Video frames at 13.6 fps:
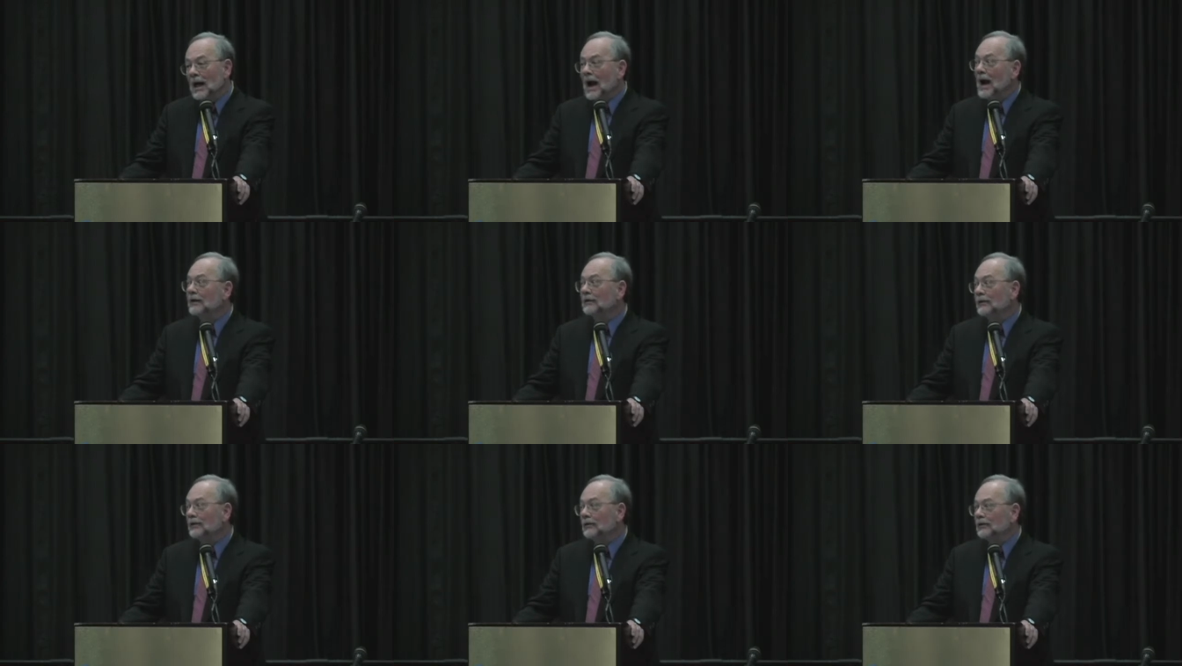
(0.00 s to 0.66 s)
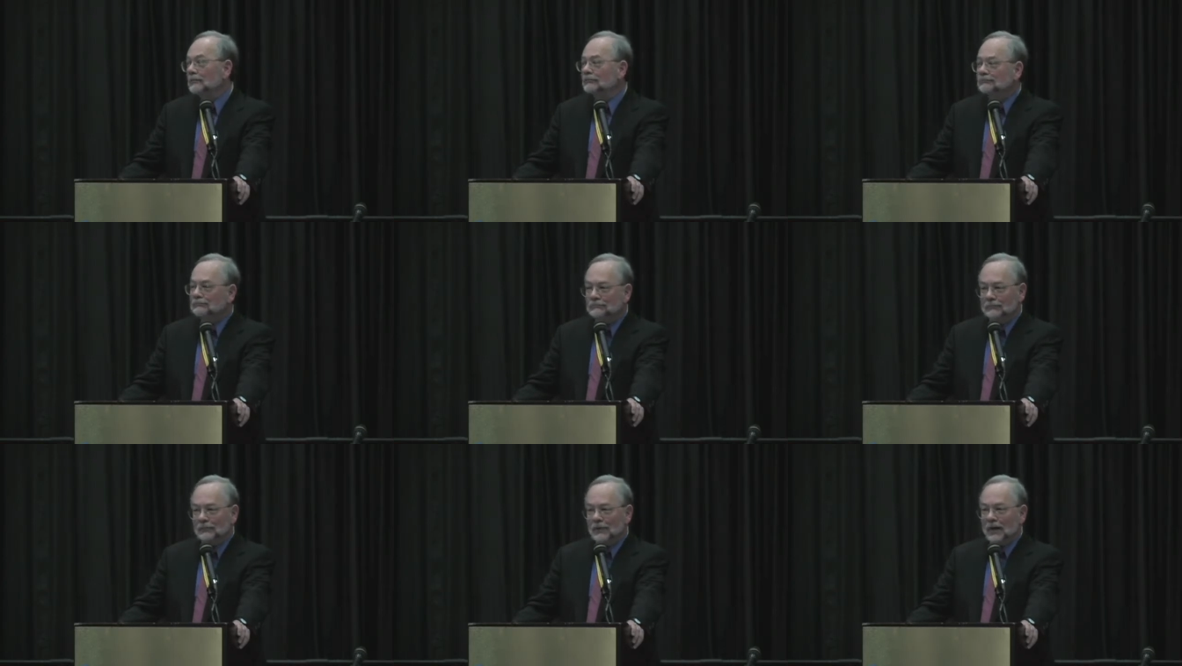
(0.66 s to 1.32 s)
I didn't.
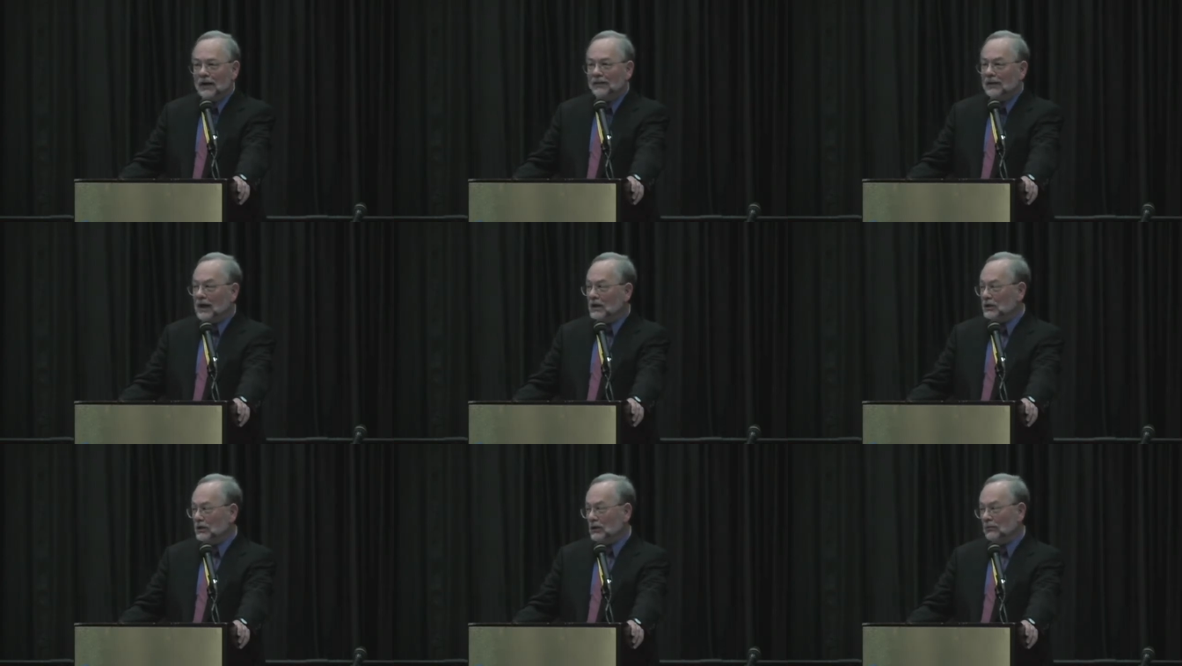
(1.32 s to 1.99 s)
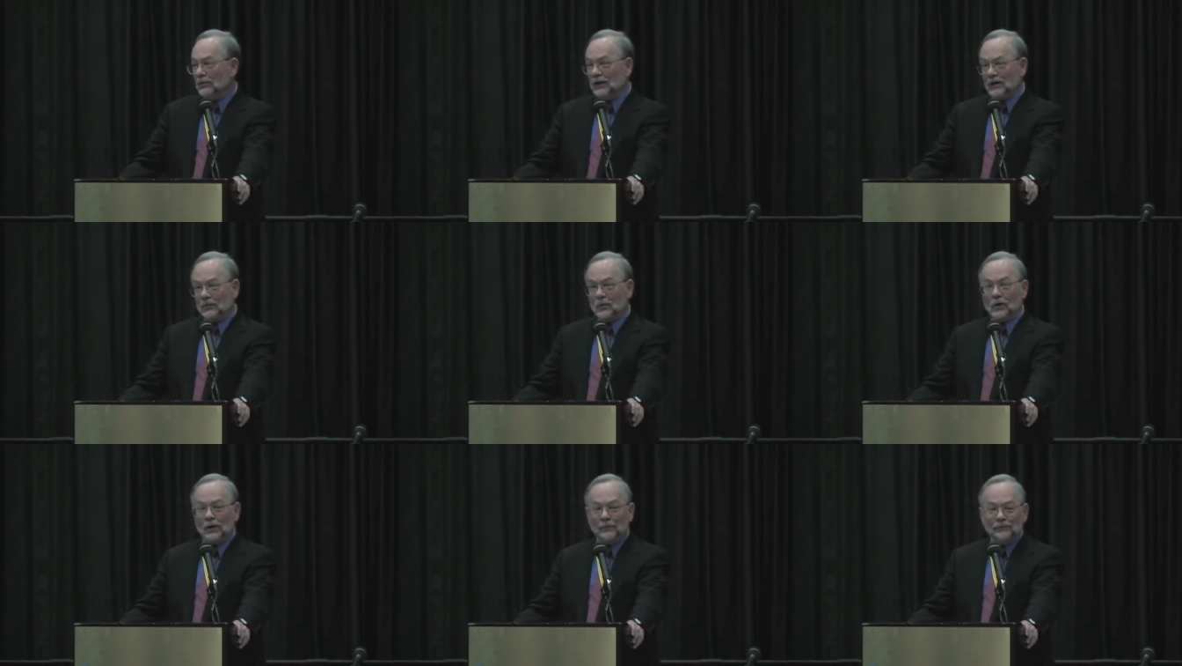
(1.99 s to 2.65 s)
I think I should have complained
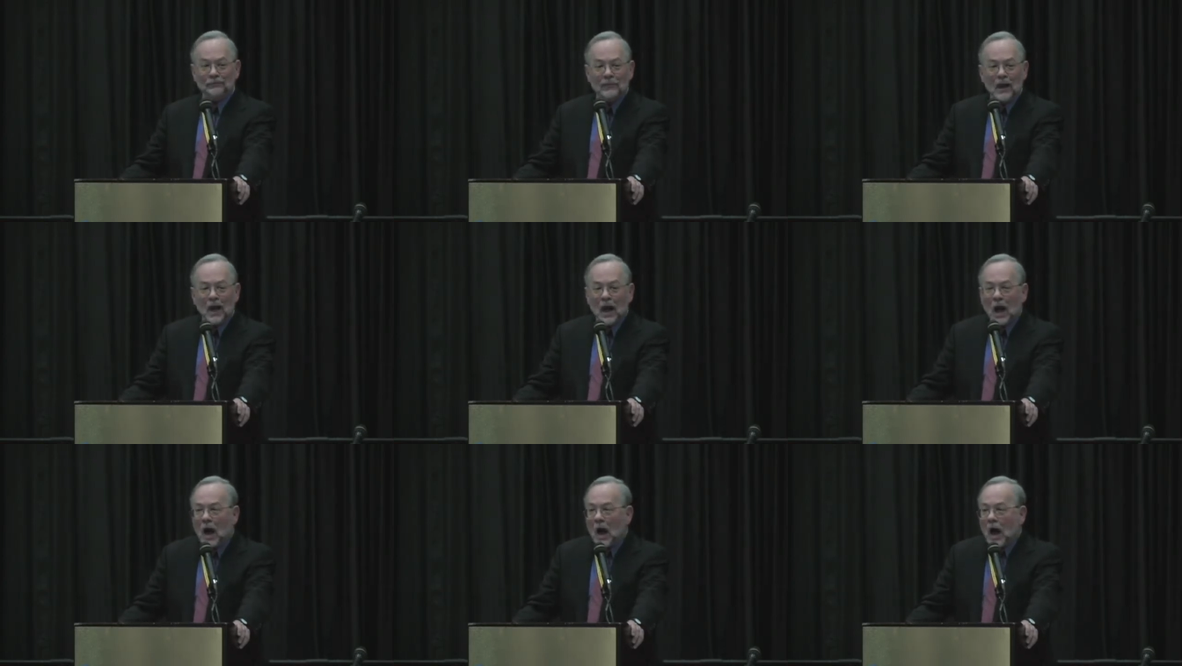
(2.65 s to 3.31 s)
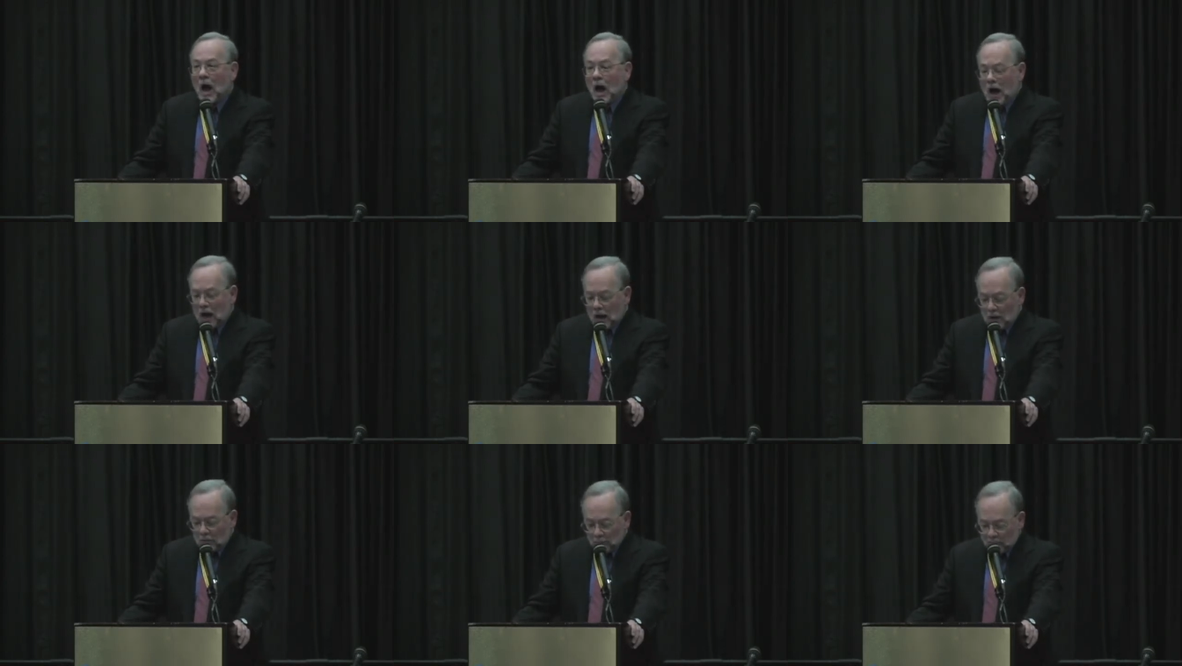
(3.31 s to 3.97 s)
more.
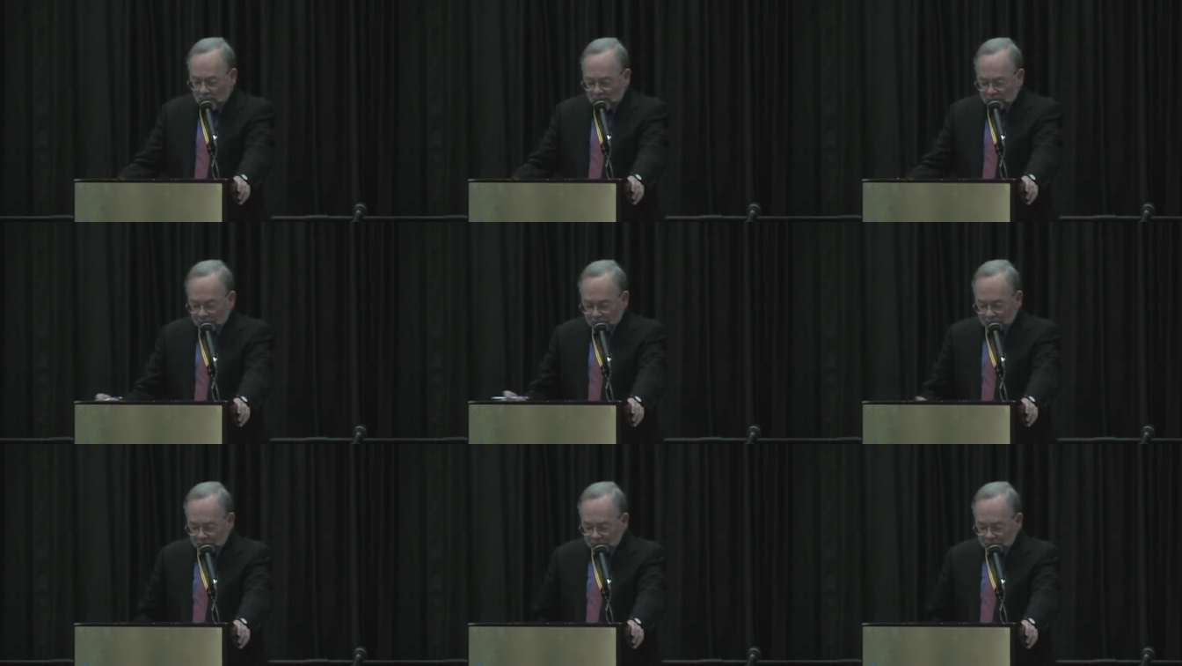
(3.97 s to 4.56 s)
But,